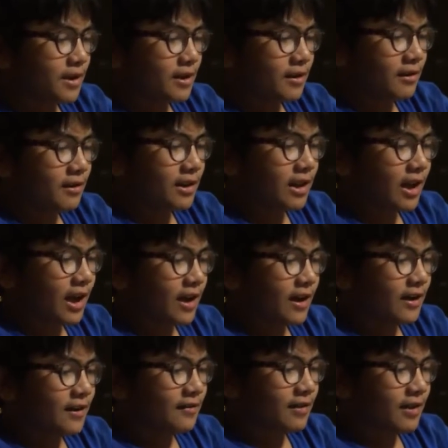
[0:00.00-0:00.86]
There's a
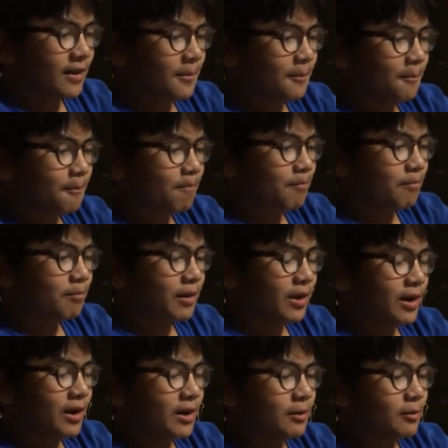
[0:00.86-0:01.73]
lot of them,
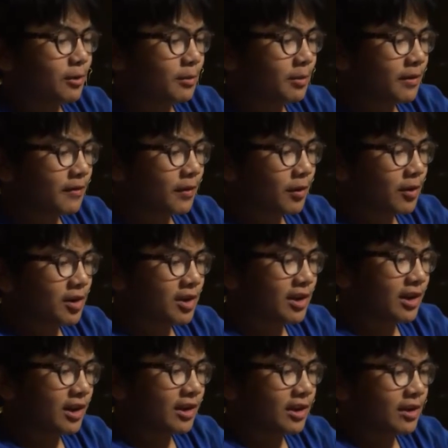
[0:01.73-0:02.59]
but we'll be
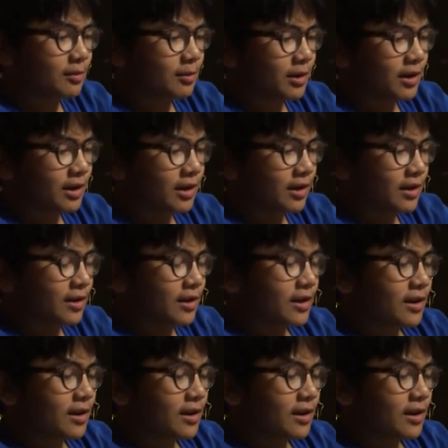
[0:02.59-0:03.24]
focusing on these ones.